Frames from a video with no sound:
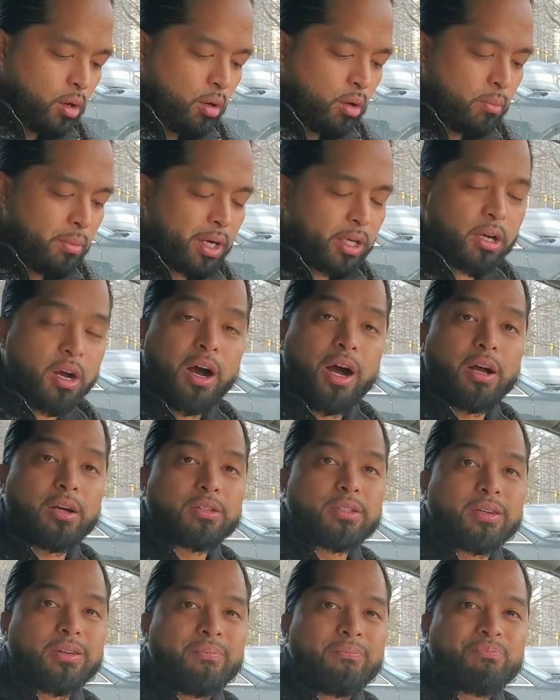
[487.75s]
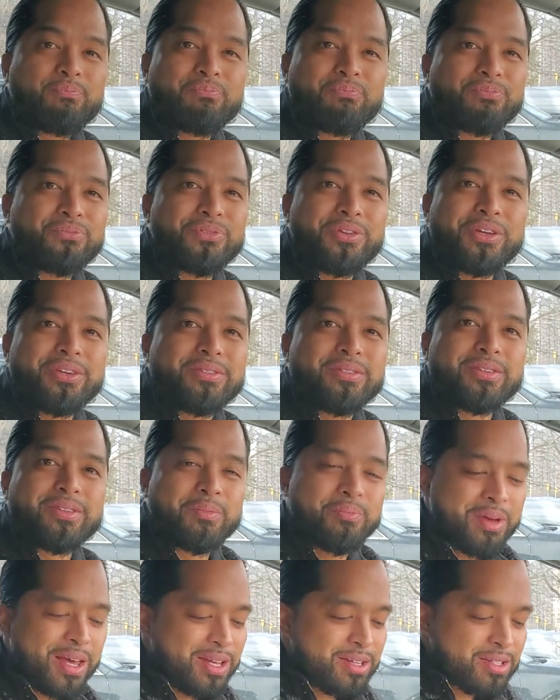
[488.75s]
Oh my gosh. This
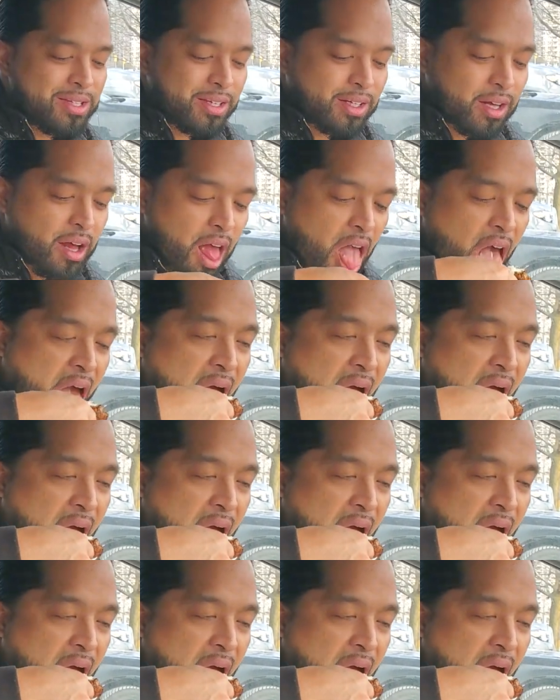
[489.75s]
is amazing.